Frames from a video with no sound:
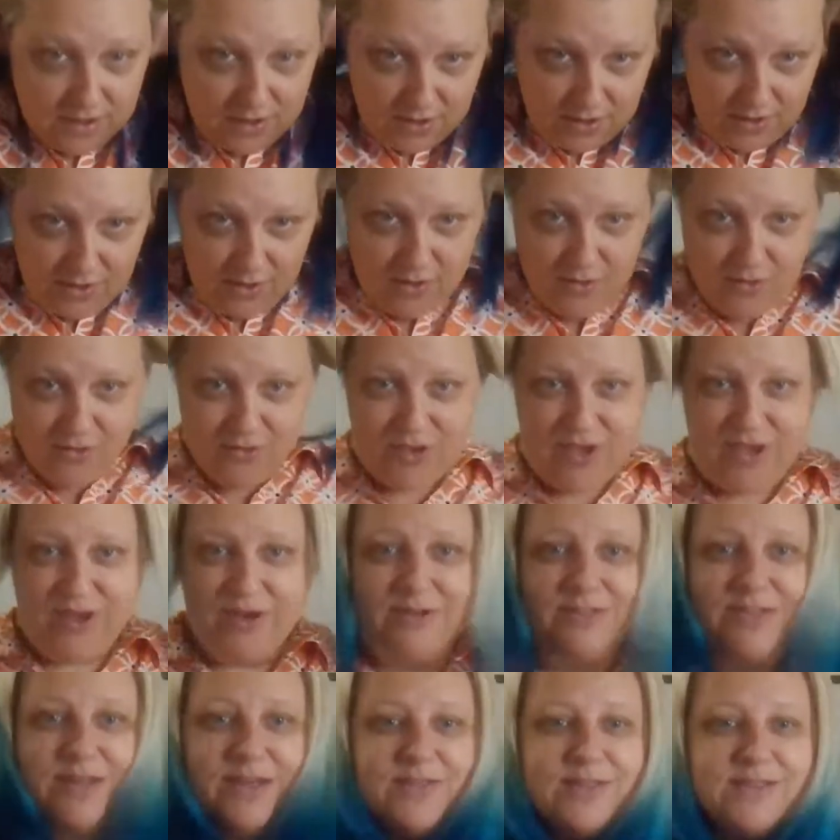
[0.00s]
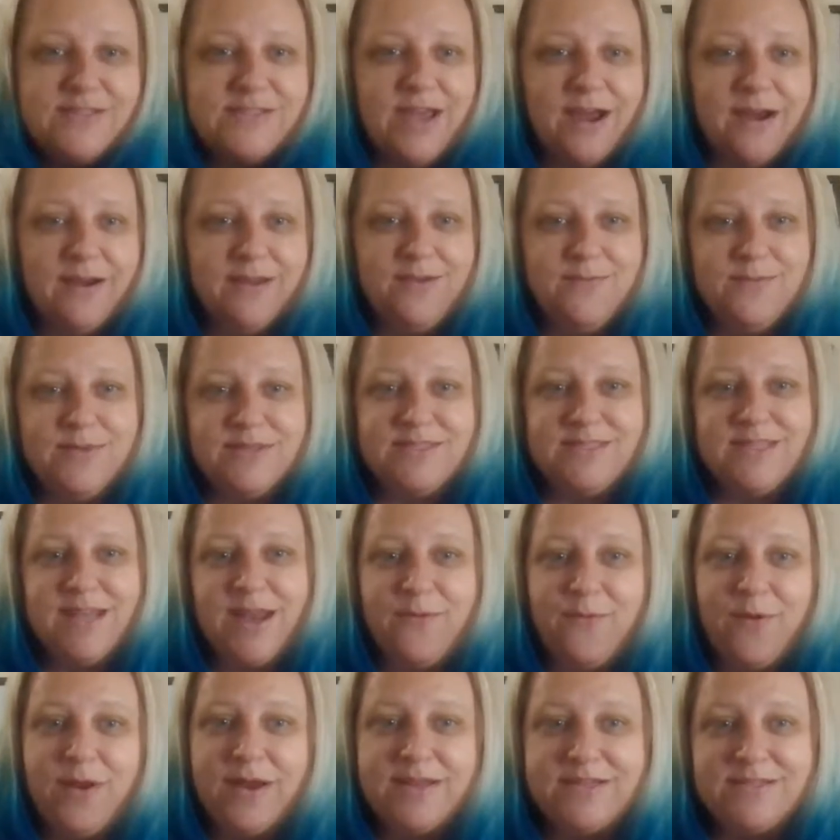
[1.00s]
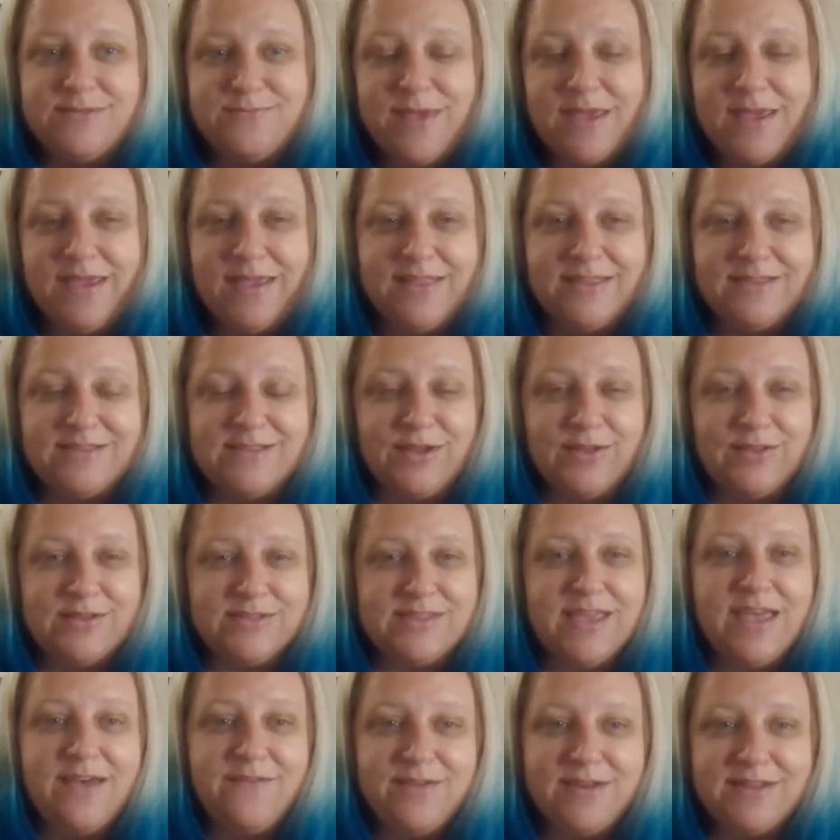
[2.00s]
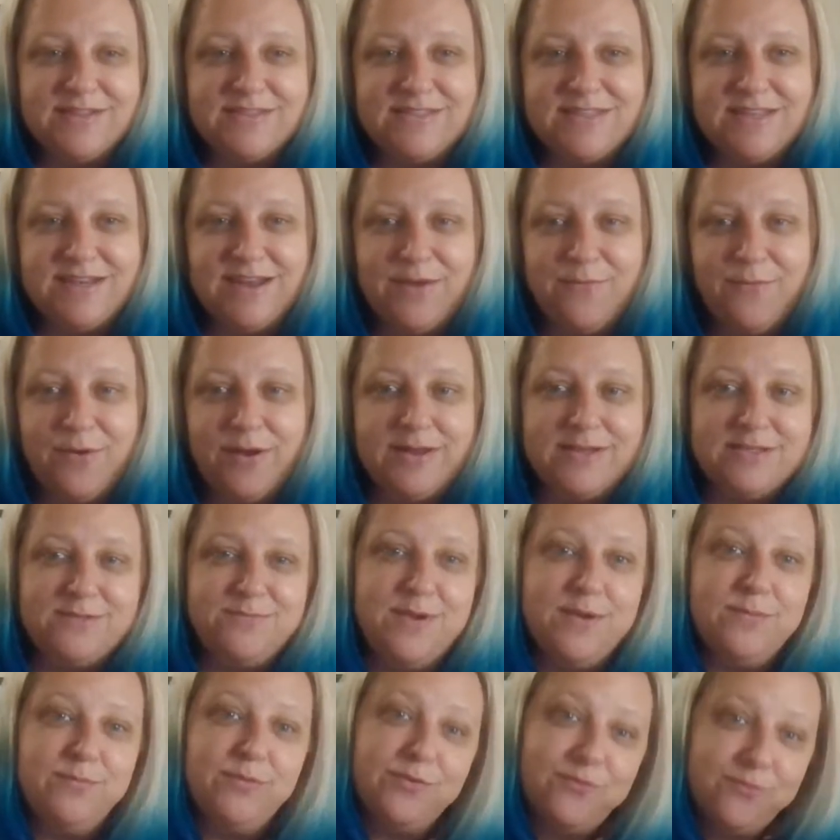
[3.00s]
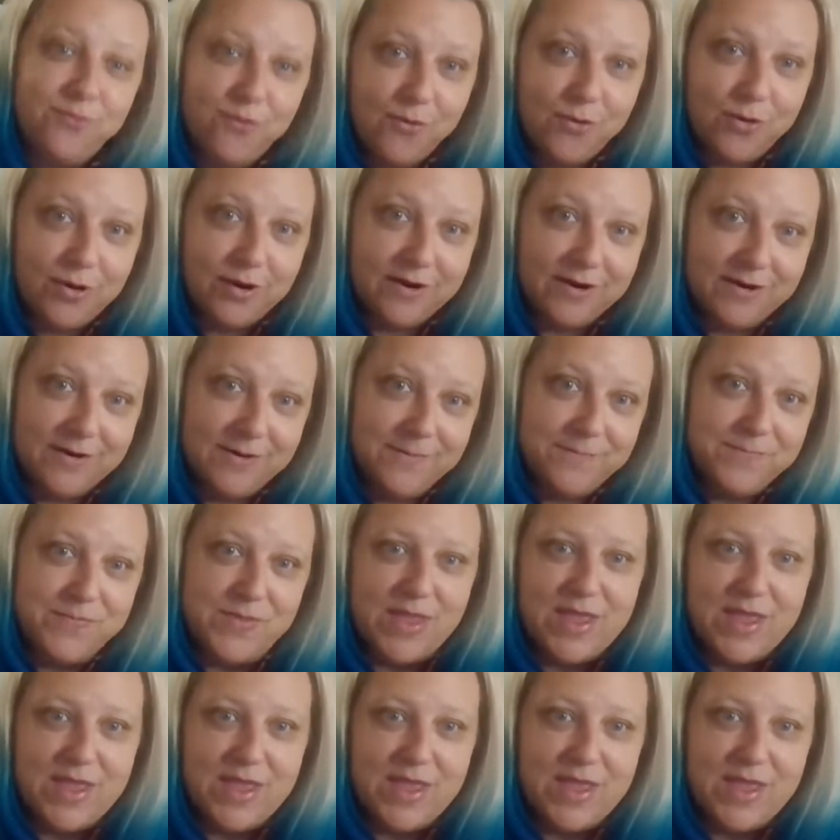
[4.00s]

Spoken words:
oh, here's all these arguments that I wanted to make and all this evidence that I wanted to make before.